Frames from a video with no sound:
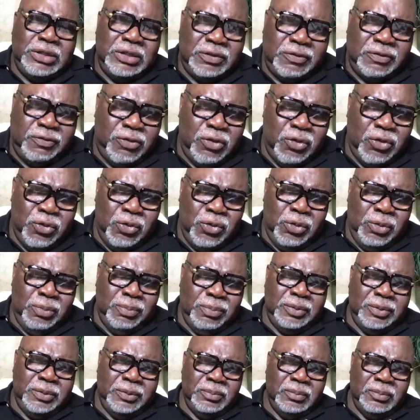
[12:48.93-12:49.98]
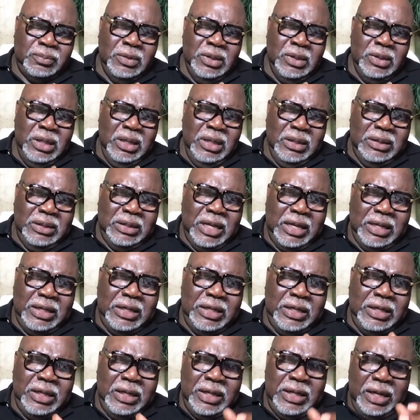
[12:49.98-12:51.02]
is formed, that
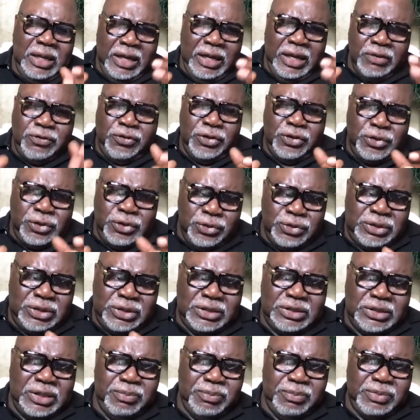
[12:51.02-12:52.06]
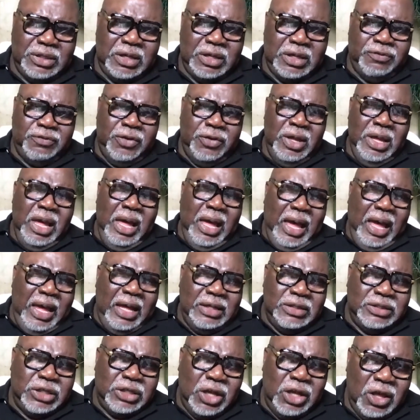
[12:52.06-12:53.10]
he introduces himself
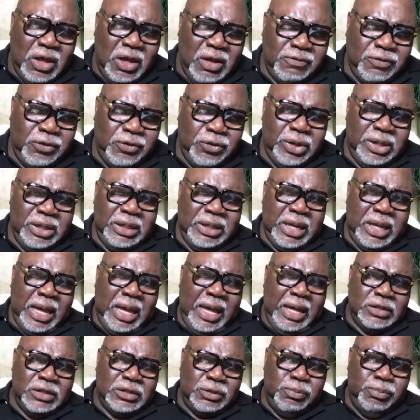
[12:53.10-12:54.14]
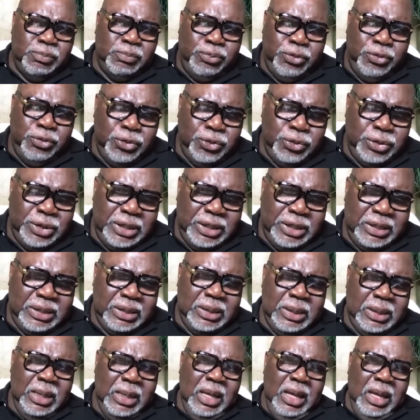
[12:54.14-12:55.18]
as hovering, as
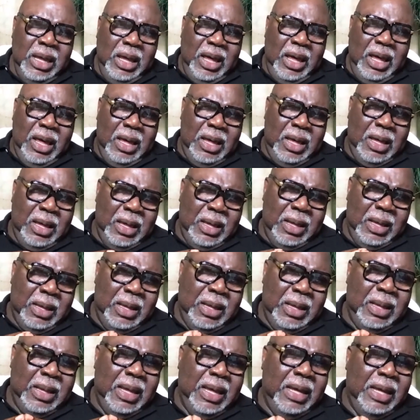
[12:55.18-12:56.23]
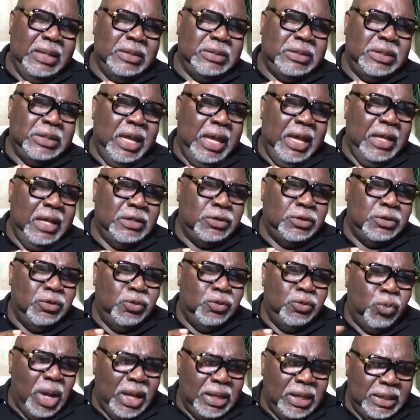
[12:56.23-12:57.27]
brooding, as
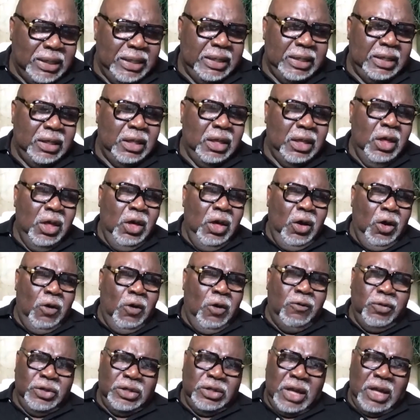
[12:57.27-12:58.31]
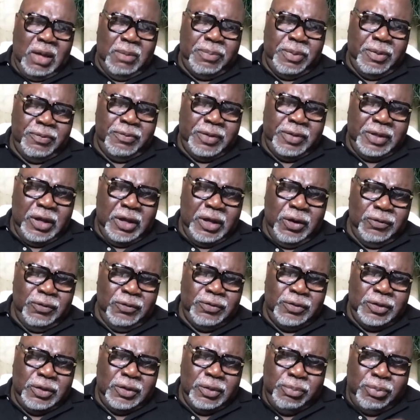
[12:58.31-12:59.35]
dwelling over top of the
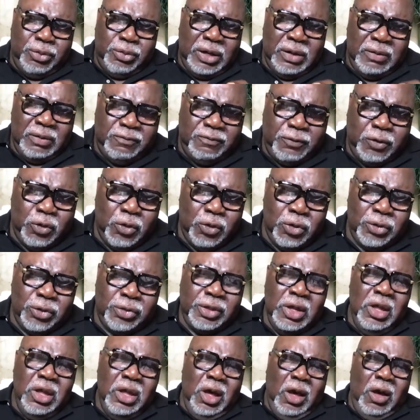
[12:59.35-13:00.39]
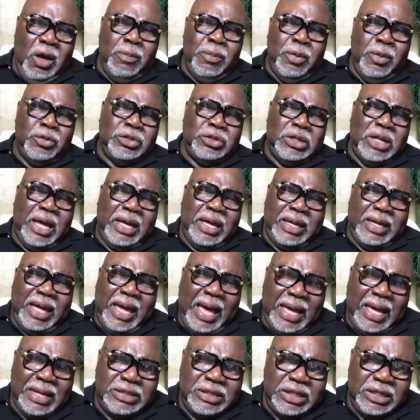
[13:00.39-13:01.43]
earth to bring forth, almost like
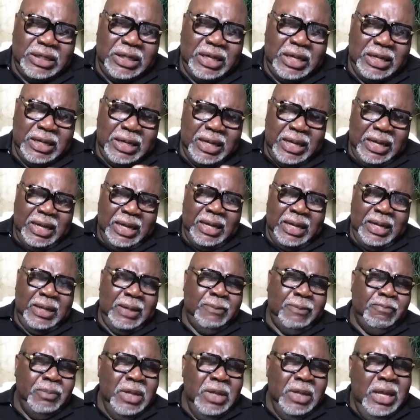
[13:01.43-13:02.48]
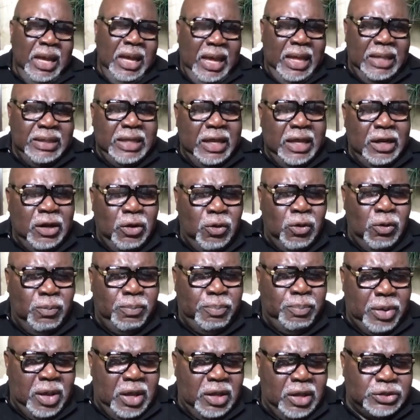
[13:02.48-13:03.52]
hatching an egg. And that whole
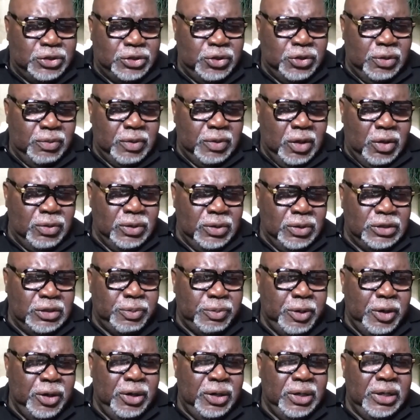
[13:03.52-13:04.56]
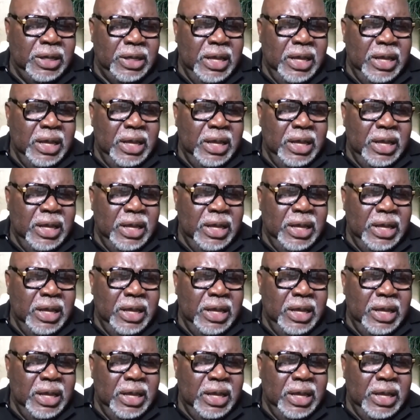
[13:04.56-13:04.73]
posture of the Holy Spirit